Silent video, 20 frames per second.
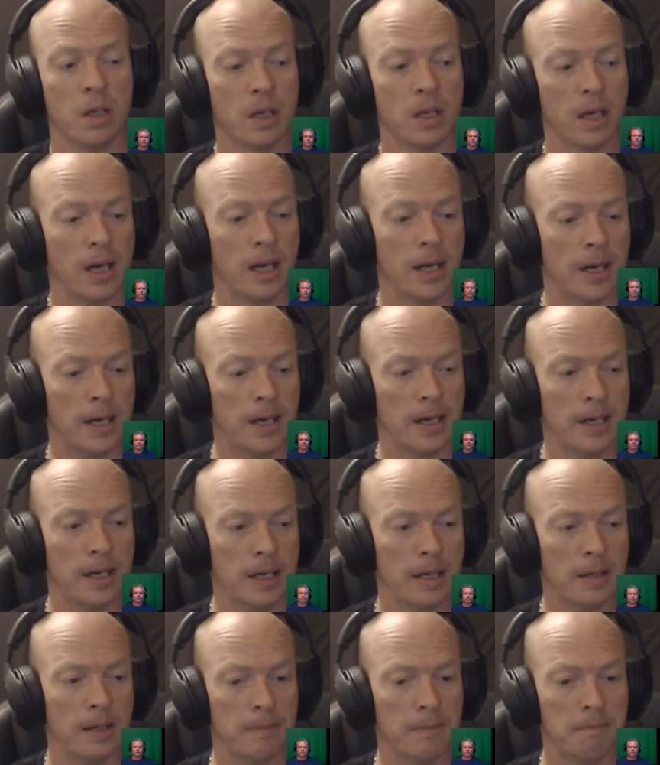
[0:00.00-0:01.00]

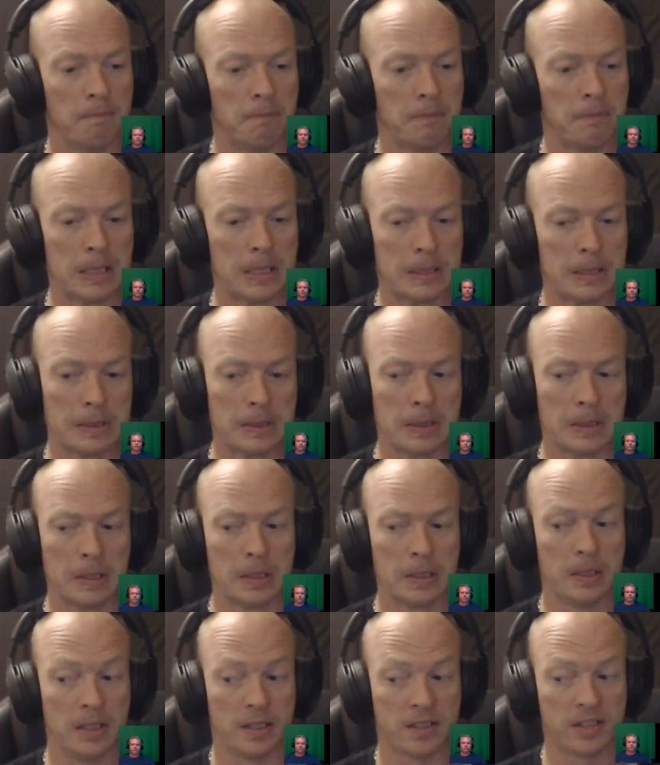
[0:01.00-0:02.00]
The
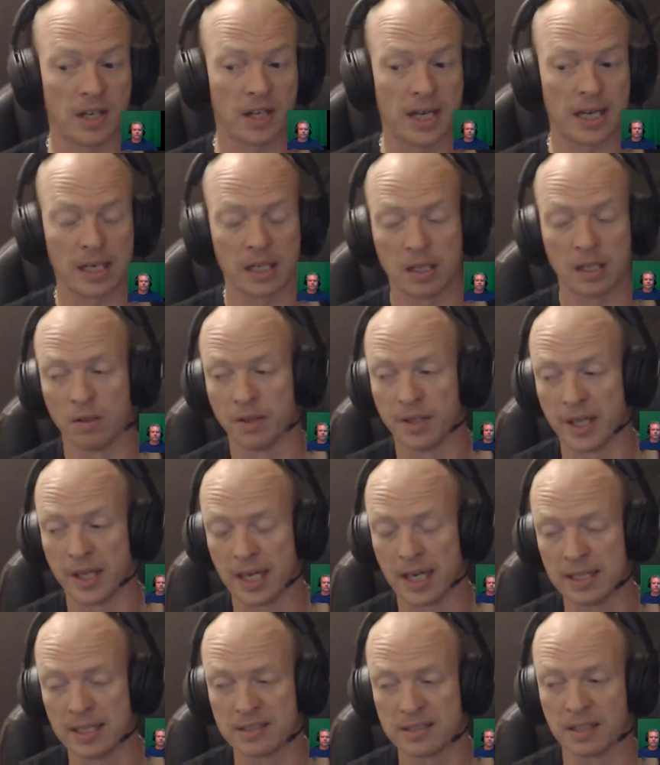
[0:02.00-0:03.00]
tracking on the
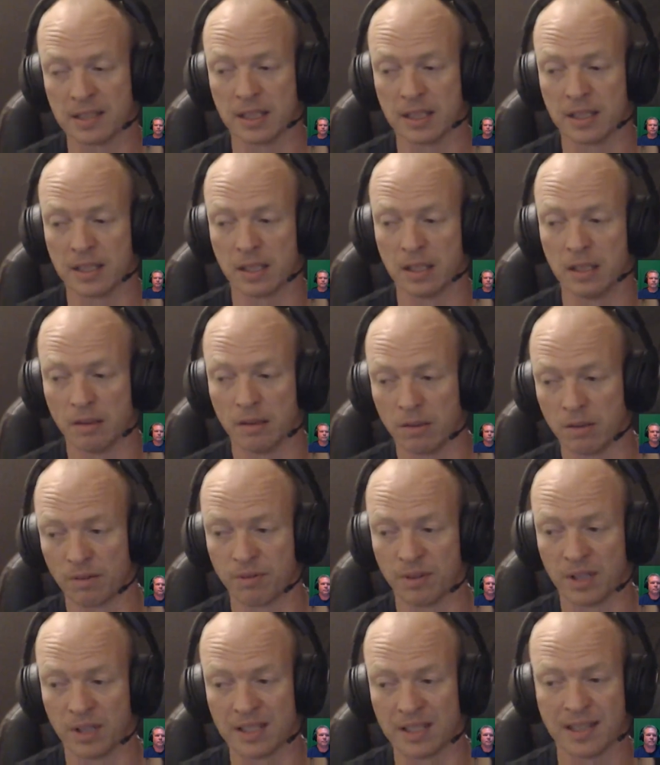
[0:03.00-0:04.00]
headset didn't look
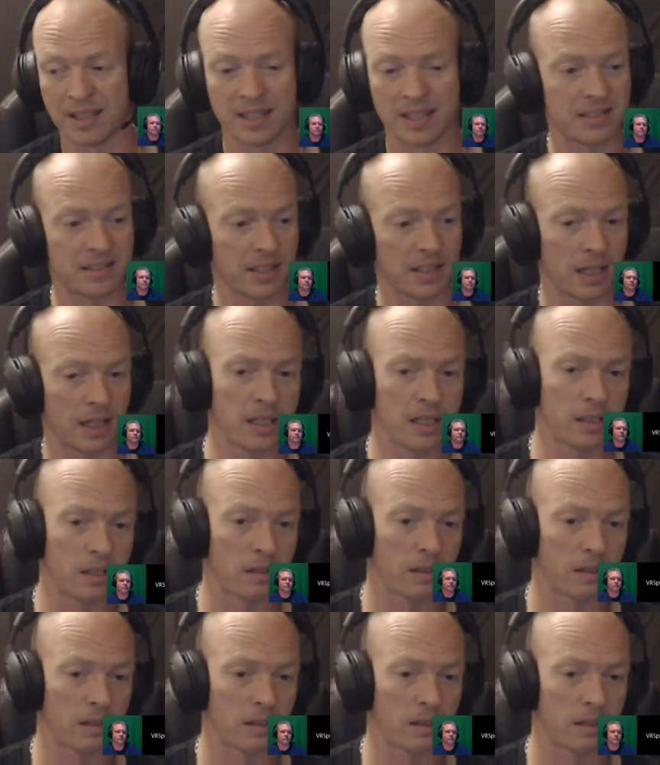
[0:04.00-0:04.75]
fantastic either.